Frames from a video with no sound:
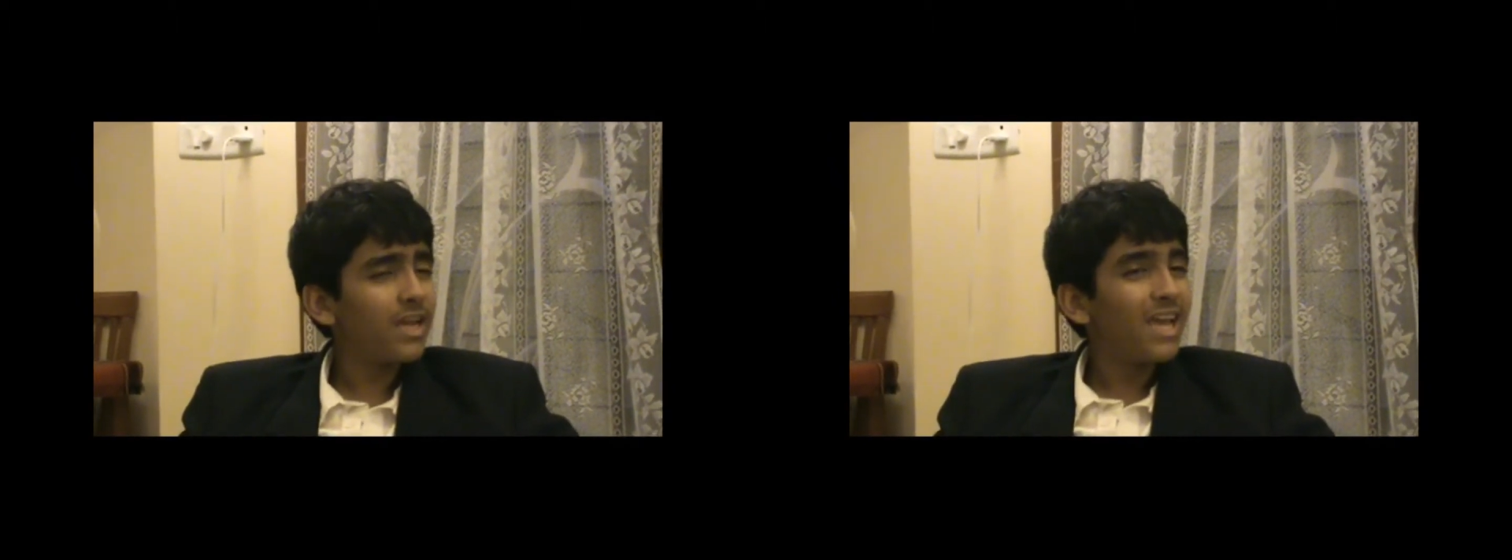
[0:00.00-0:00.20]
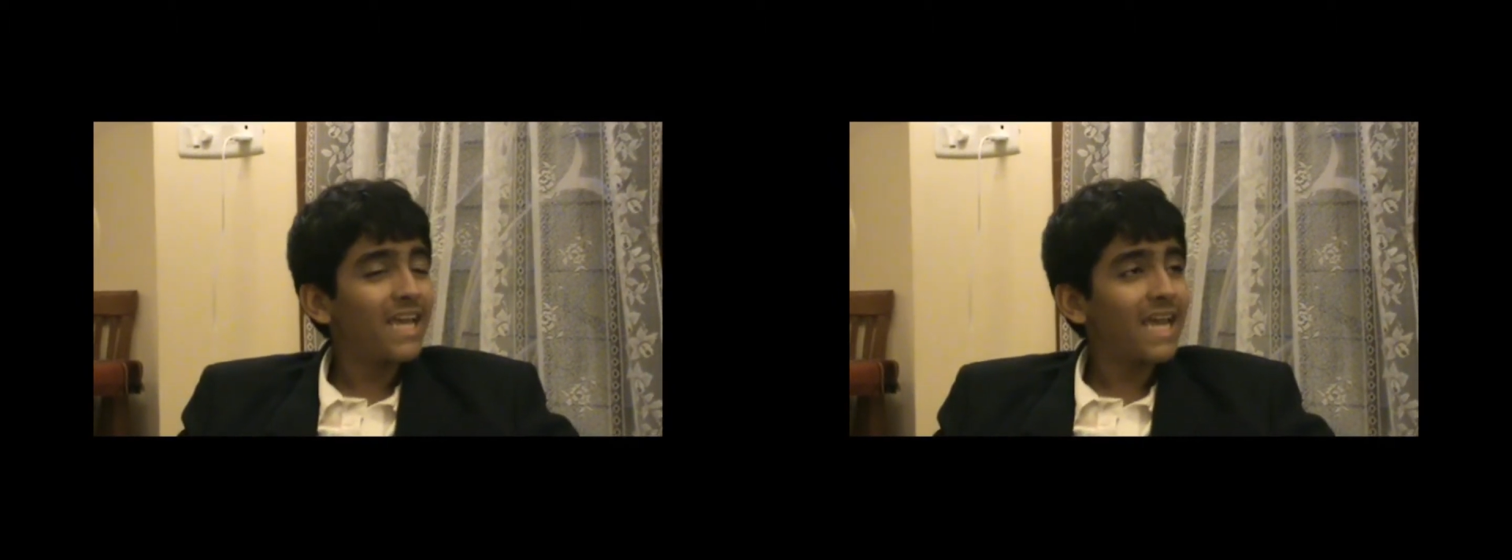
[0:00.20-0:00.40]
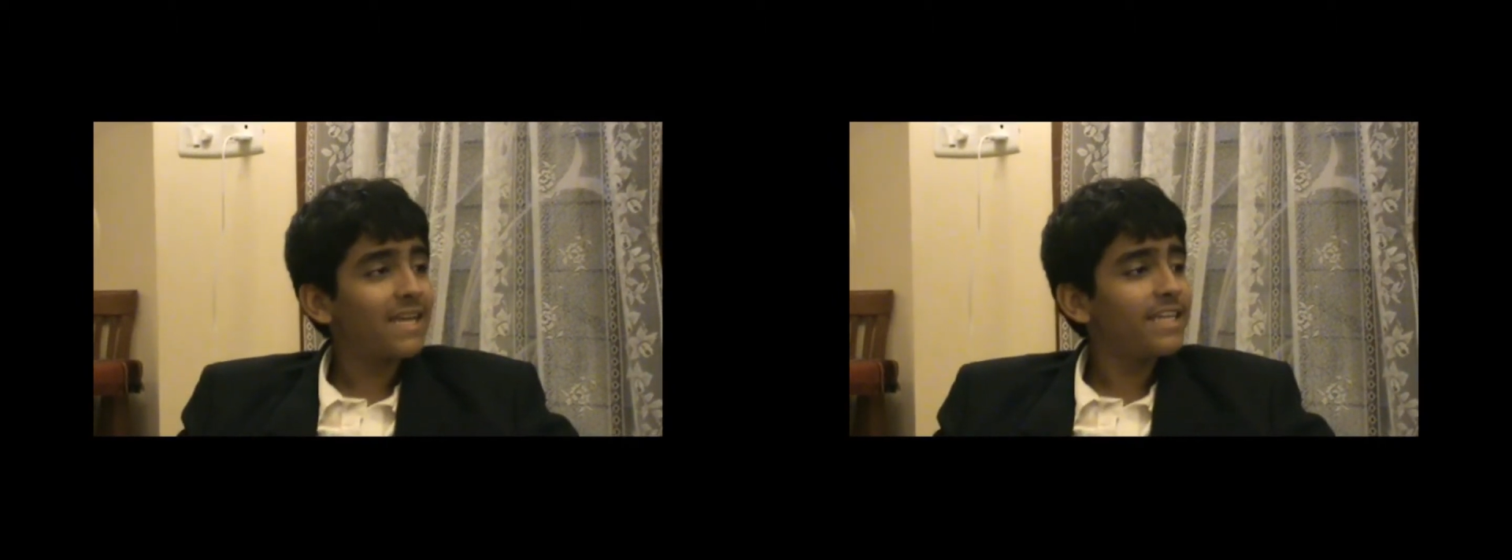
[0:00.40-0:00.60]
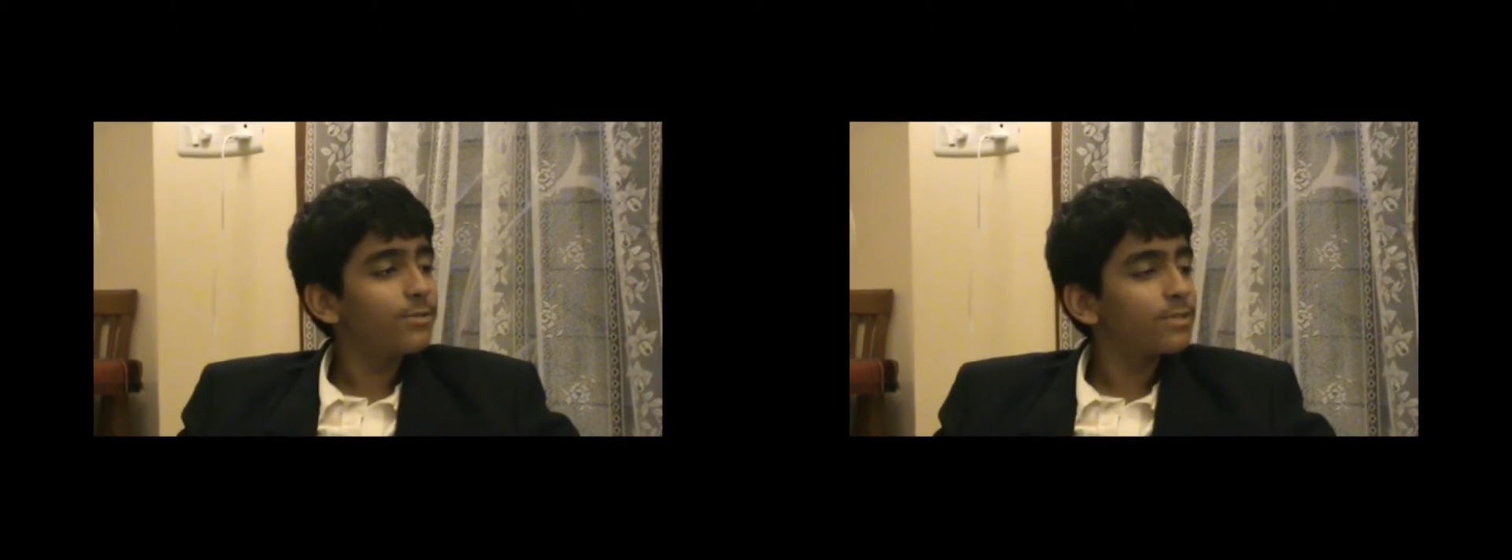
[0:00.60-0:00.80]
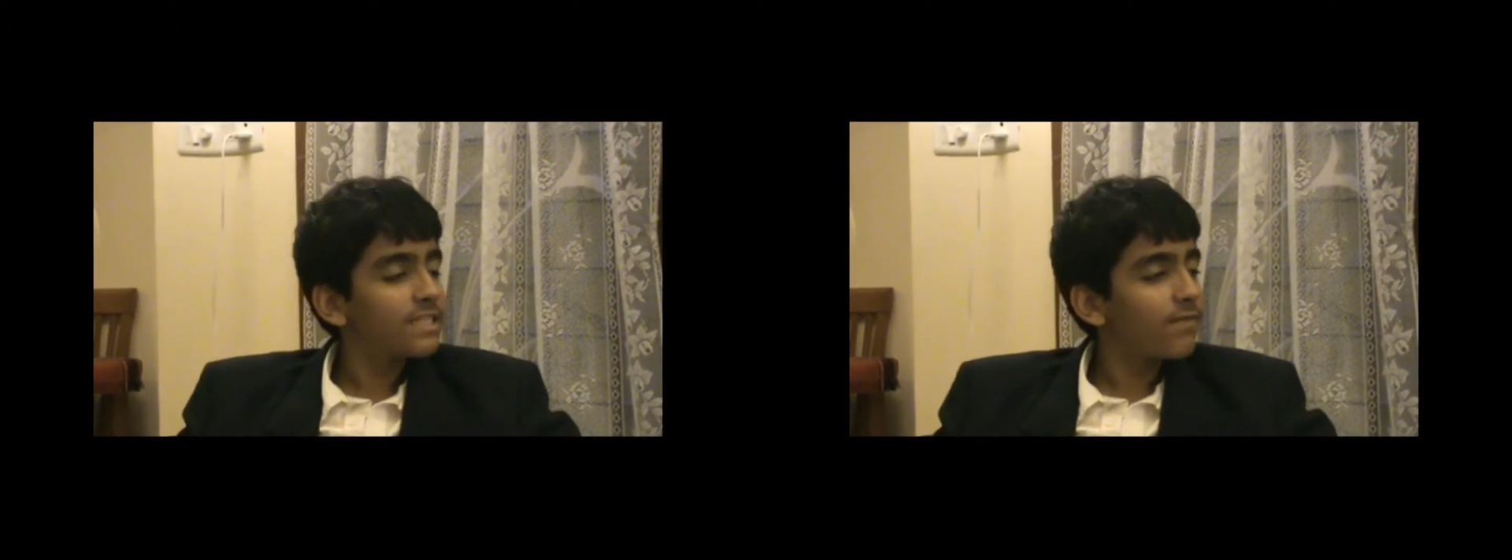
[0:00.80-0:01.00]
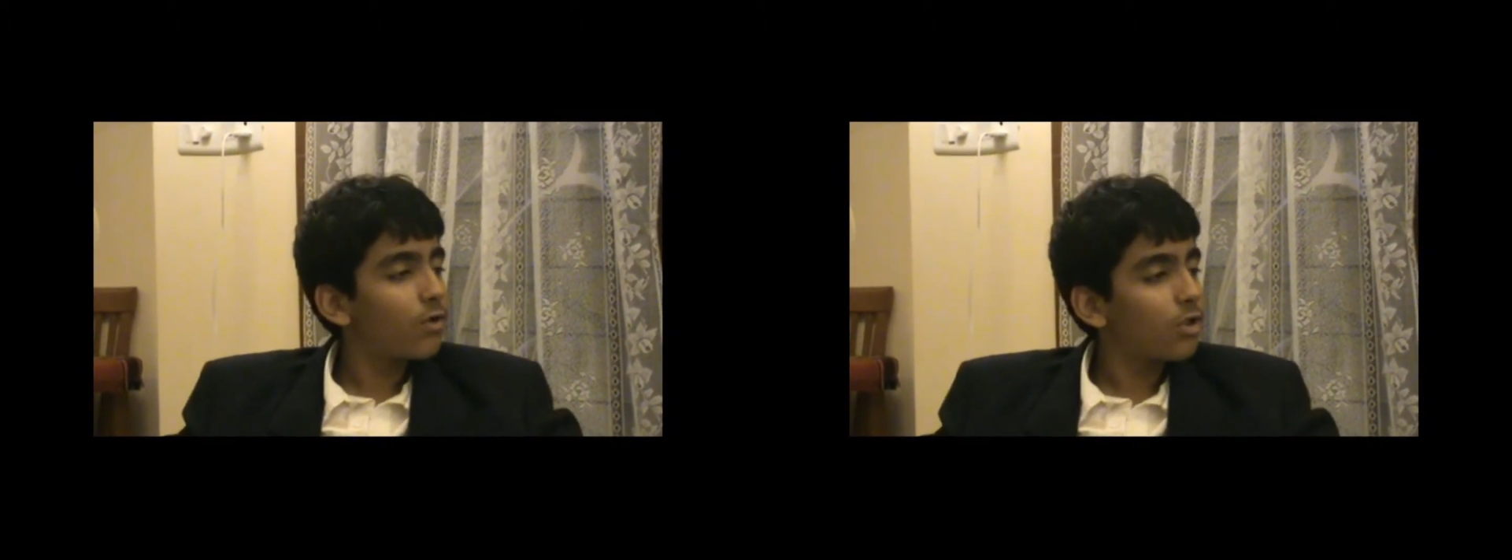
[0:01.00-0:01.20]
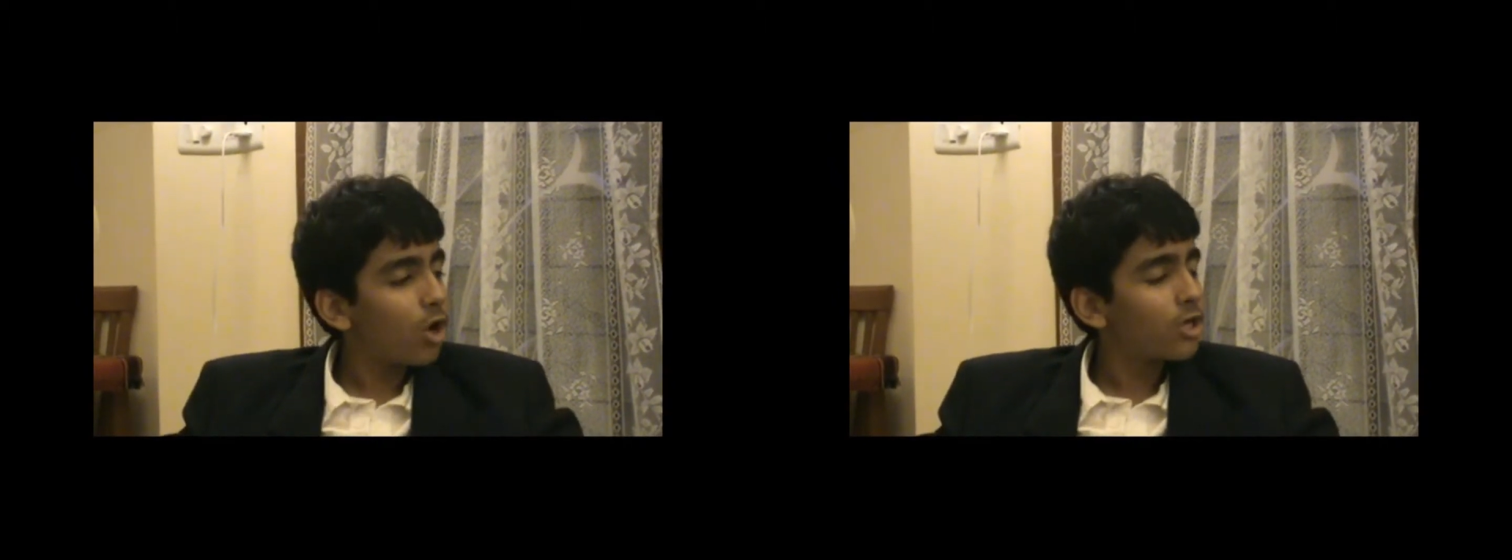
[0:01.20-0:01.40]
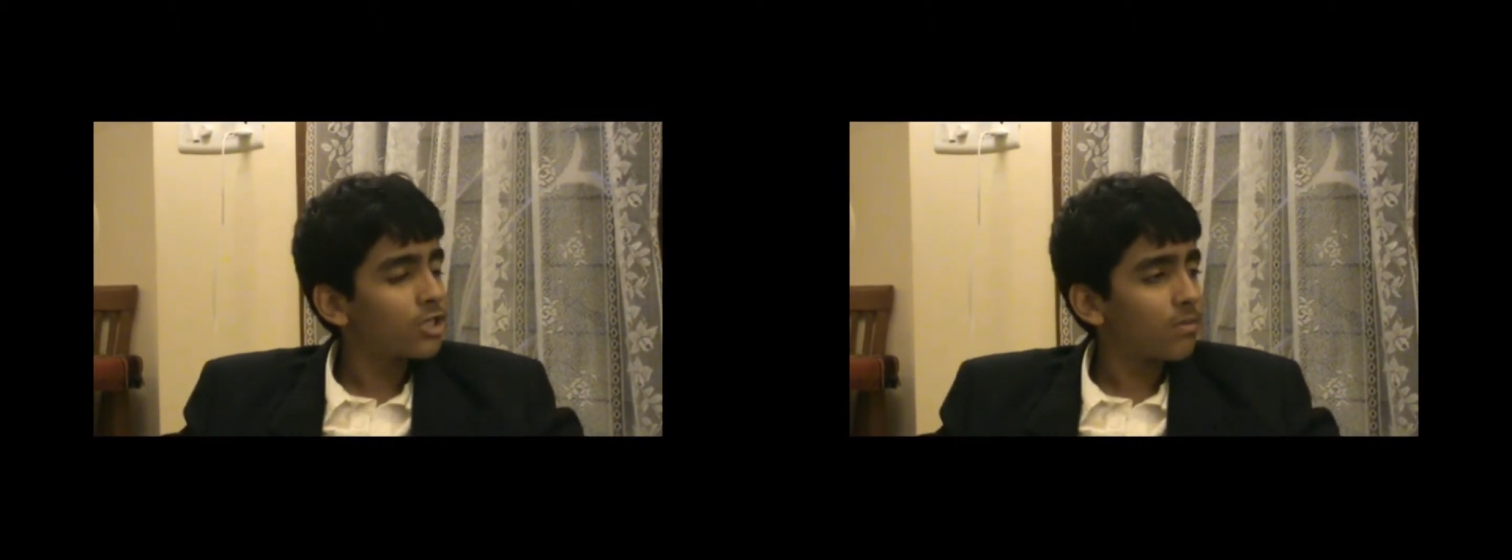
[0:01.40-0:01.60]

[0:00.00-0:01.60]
can lead to several long-term